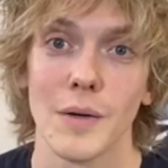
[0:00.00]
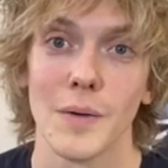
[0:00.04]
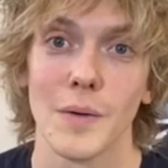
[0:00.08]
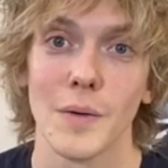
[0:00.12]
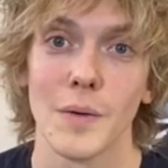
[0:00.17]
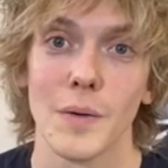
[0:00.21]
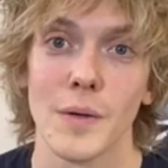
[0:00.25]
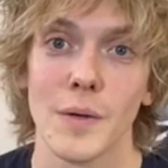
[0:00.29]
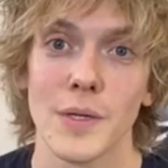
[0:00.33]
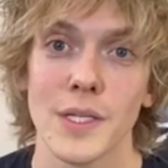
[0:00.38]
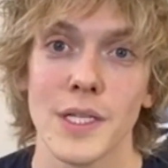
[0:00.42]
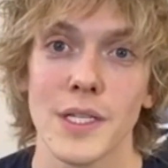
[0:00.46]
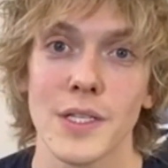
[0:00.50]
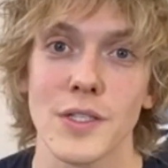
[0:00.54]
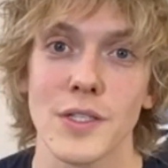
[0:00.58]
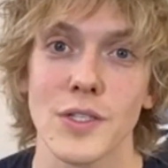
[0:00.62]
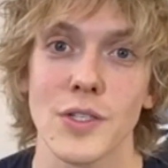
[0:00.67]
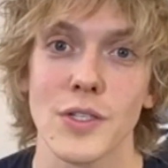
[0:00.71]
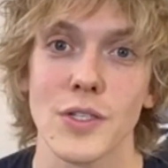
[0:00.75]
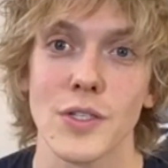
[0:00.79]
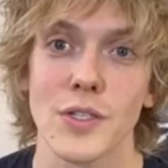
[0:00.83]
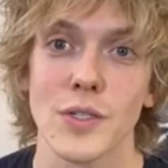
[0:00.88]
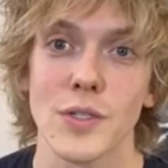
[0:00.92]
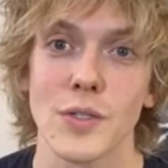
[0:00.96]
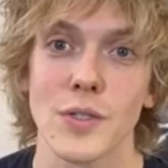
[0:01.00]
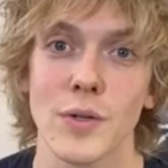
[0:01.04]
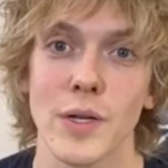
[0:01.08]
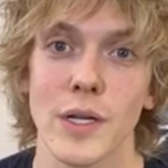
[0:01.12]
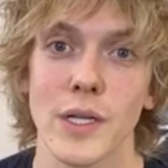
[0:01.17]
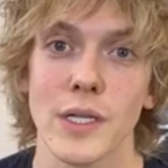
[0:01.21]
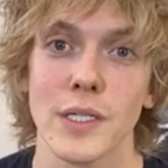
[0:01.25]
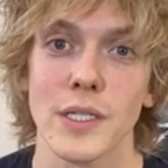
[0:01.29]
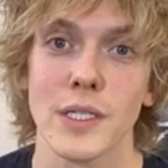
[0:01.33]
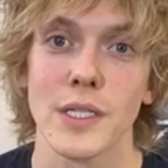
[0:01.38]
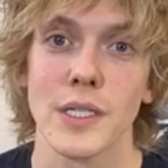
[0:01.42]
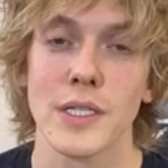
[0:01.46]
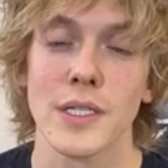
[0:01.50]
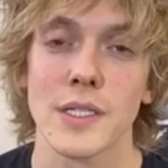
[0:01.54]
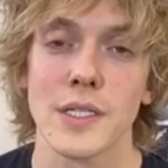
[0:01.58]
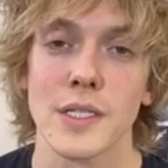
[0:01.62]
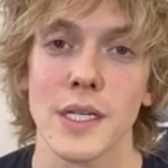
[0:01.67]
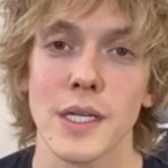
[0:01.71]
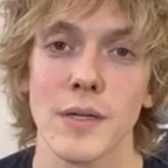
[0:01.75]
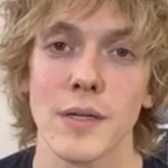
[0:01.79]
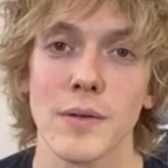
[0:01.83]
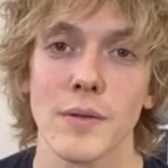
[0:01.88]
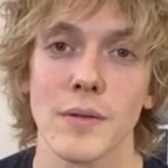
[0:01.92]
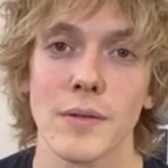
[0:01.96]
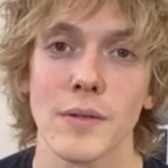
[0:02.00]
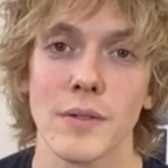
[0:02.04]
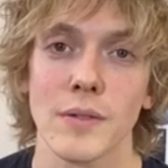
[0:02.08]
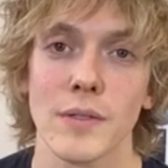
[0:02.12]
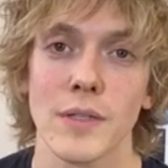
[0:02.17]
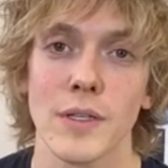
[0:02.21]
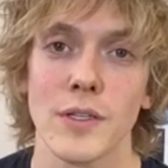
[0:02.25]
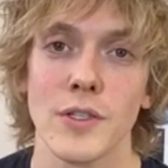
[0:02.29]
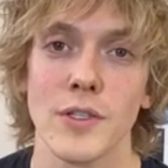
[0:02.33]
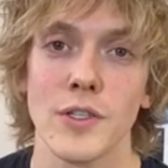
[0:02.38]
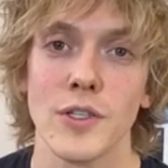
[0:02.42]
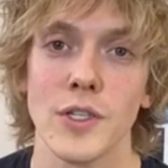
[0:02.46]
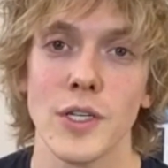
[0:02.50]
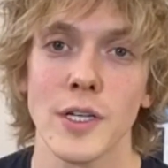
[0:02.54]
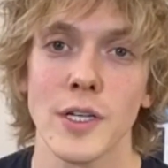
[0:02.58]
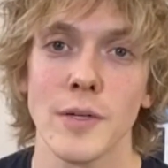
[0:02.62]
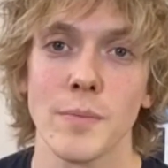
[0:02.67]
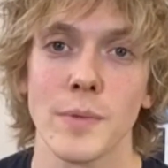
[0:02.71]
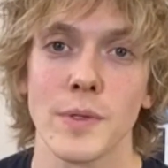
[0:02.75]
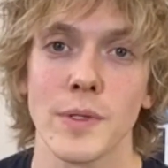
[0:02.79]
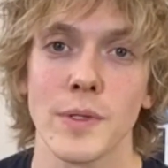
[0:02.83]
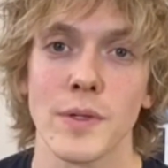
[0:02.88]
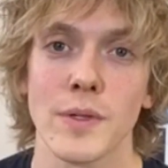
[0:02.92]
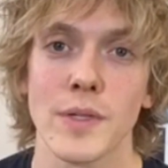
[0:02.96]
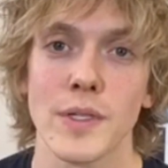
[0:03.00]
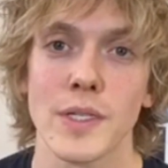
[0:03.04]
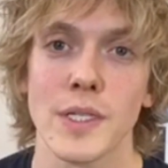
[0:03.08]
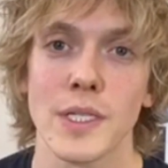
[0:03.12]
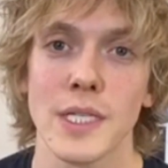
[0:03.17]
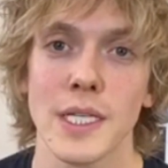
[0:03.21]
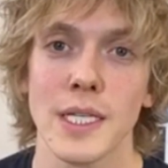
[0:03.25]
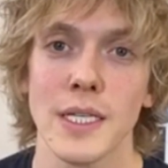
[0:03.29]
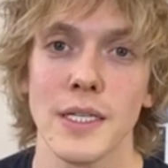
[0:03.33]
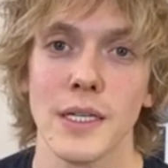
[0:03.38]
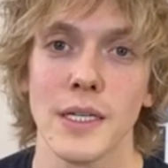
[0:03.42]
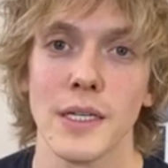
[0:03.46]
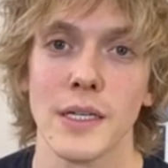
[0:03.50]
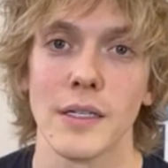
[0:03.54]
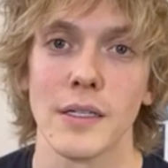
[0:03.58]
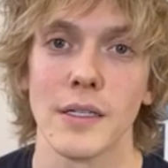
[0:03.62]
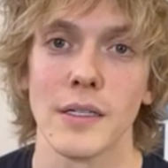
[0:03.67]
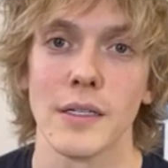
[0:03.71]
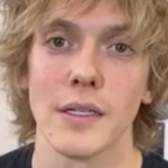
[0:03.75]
Wasn't it strange to sing to Jim with Christina?